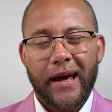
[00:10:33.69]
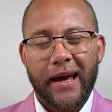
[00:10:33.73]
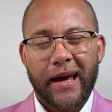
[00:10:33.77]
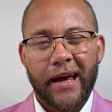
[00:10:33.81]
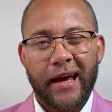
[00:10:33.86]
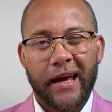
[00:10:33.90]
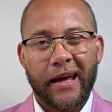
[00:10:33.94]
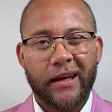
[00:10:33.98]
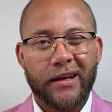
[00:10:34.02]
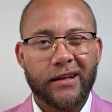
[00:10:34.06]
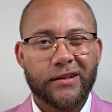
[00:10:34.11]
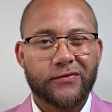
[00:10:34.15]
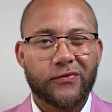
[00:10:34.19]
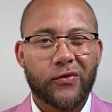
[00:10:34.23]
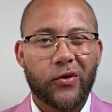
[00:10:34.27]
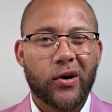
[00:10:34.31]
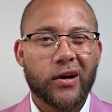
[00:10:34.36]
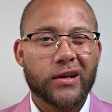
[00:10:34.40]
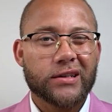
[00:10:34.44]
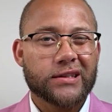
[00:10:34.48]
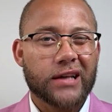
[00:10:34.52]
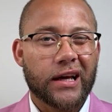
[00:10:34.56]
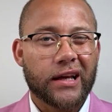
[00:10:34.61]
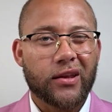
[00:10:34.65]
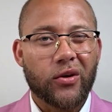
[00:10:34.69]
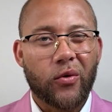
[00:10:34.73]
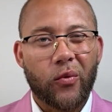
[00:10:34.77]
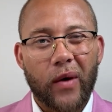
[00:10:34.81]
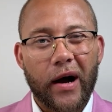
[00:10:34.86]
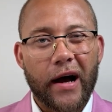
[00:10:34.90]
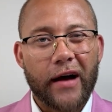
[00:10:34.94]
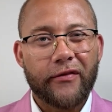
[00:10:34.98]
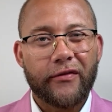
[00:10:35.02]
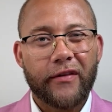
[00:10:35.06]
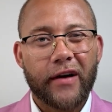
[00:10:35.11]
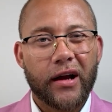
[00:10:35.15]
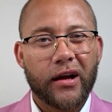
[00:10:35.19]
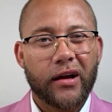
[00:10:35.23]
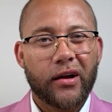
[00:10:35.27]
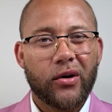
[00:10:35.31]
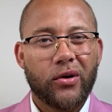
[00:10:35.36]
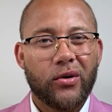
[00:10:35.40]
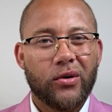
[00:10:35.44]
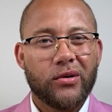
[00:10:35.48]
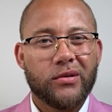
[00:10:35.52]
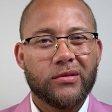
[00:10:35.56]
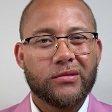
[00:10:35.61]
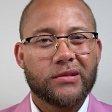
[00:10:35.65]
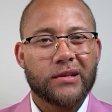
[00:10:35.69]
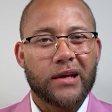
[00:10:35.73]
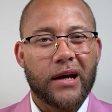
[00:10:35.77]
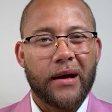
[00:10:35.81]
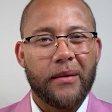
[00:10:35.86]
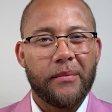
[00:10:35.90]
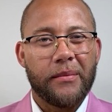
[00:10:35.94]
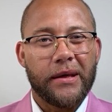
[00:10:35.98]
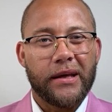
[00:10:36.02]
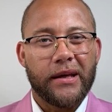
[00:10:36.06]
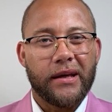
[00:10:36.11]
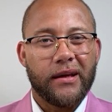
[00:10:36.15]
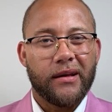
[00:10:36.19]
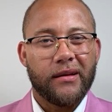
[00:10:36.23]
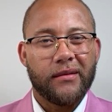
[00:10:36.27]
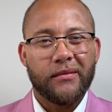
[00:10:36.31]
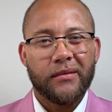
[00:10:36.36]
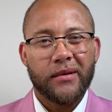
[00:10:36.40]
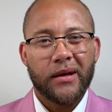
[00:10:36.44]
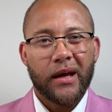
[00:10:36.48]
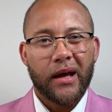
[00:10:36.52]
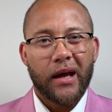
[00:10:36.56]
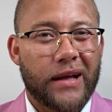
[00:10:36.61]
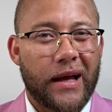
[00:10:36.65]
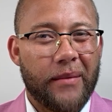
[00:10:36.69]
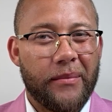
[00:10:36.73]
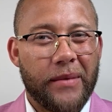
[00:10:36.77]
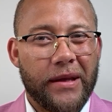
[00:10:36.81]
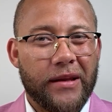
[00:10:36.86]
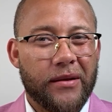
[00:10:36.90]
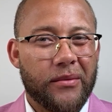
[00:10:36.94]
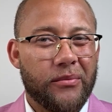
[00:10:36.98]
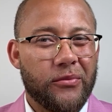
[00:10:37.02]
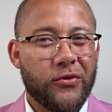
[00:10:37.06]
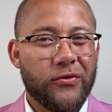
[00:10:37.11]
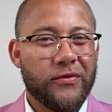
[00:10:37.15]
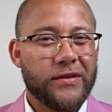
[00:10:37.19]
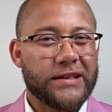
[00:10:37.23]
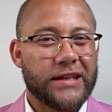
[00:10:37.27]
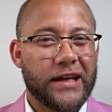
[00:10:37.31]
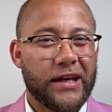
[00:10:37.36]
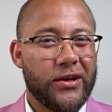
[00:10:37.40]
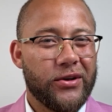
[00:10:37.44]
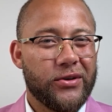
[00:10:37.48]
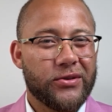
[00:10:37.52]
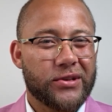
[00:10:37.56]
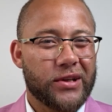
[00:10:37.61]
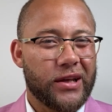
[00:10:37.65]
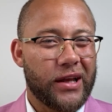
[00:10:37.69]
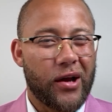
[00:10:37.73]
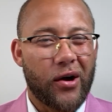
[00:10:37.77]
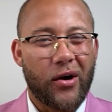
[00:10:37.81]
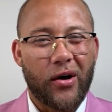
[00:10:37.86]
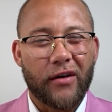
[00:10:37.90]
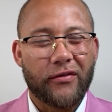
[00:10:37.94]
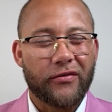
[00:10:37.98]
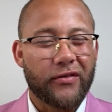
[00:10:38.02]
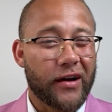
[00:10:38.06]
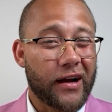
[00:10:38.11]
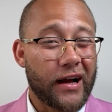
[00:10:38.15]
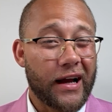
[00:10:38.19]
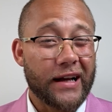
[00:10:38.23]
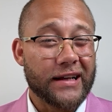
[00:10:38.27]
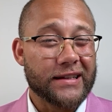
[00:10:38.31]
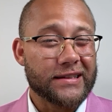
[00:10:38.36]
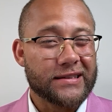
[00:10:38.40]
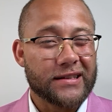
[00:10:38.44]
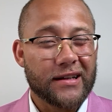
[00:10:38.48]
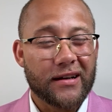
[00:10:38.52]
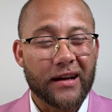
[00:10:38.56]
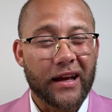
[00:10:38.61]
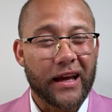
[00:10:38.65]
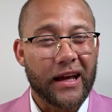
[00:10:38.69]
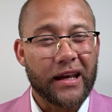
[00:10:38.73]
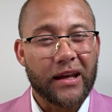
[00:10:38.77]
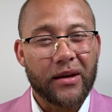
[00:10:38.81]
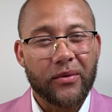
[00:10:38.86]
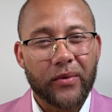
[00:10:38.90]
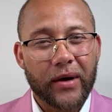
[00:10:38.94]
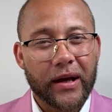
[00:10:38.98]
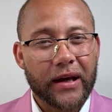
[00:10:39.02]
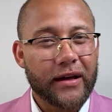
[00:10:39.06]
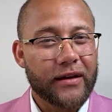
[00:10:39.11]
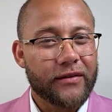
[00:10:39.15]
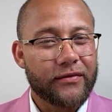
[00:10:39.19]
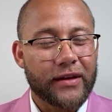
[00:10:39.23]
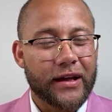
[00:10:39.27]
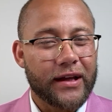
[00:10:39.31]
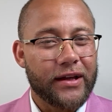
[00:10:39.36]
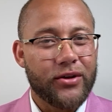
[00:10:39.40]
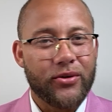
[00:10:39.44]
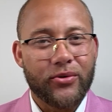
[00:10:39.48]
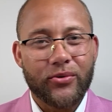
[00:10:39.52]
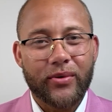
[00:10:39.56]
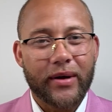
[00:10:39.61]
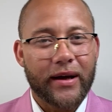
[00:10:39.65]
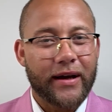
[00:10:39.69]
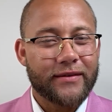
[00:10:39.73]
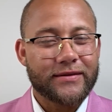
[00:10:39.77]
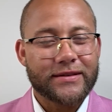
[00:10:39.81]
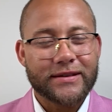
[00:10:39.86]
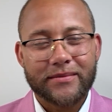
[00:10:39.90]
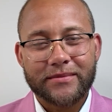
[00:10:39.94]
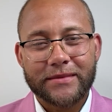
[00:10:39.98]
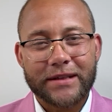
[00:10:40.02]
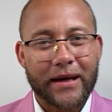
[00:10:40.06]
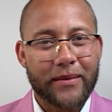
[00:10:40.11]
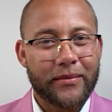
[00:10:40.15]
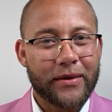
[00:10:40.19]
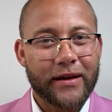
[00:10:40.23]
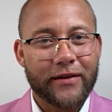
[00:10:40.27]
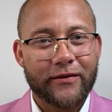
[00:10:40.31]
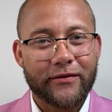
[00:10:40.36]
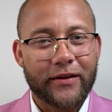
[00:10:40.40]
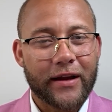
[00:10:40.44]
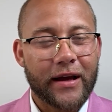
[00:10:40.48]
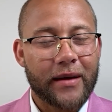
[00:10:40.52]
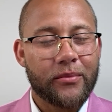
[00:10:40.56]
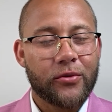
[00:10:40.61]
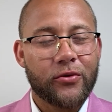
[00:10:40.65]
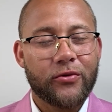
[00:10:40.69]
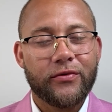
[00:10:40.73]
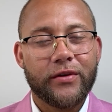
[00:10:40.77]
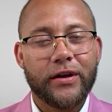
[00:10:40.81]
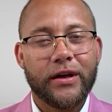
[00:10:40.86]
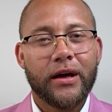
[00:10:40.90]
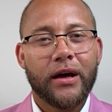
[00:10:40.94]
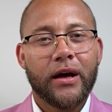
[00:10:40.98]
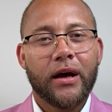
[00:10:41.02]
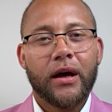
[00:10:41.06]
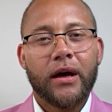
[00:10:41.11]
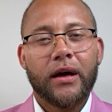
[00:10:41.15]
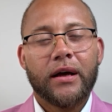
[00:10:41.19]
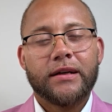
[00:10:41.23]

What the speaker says: And as far as like the Wi-Fi goes, I mean, the movies they usually offer kind of suck anyway if they do have some type of in-flight movie.